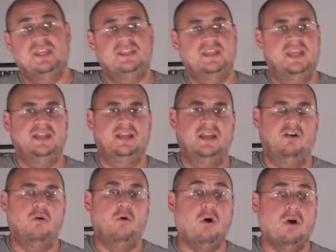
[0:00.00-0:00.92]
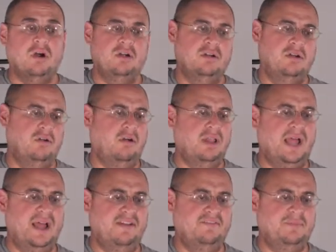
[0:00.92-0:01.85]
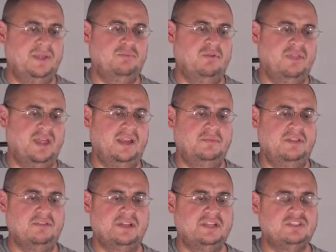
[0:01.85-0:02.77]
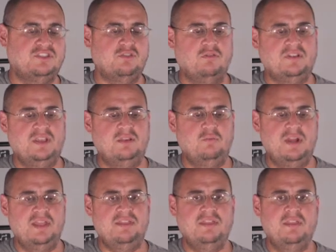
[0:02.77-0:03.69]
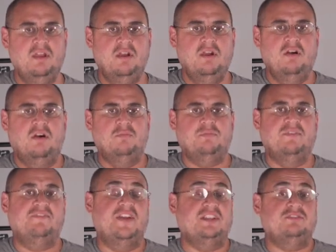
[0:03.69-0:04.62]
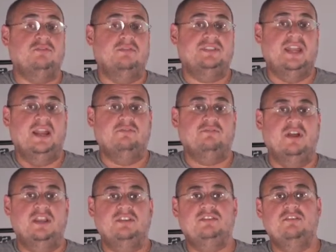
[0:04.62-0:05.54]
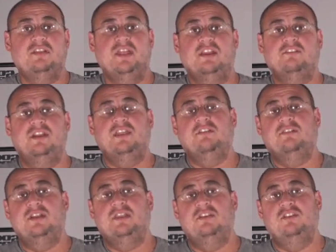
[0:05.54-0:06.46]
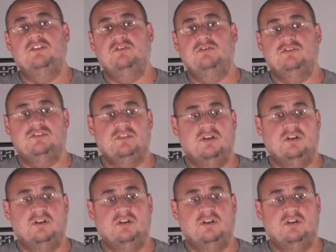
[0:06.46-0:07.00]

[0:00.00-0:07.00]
big data, or I'll have people that I'm either consulting with or professionals that I run into that are either in the news